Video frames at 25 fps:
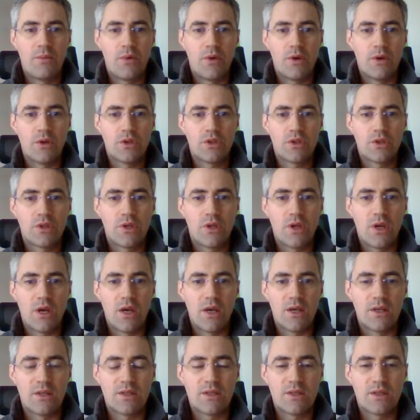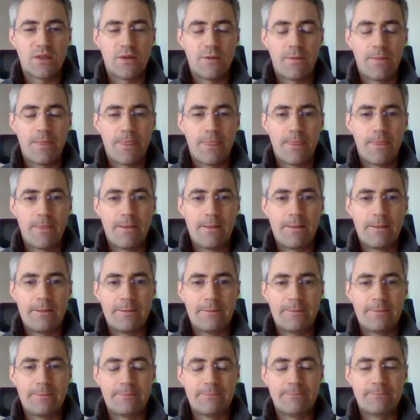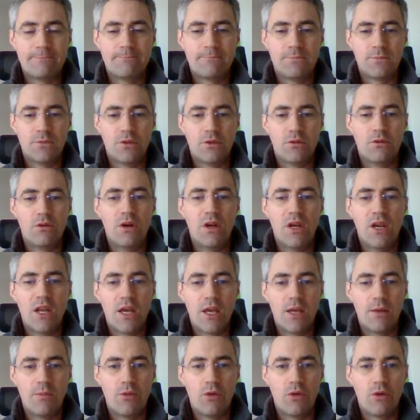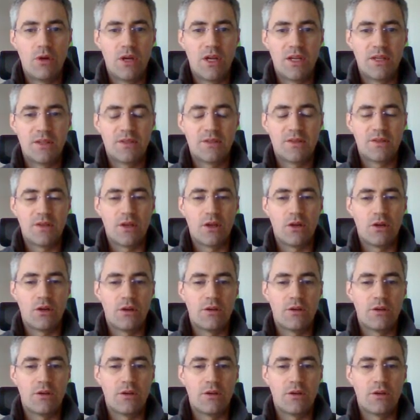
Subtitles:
pushed as the label, let's say,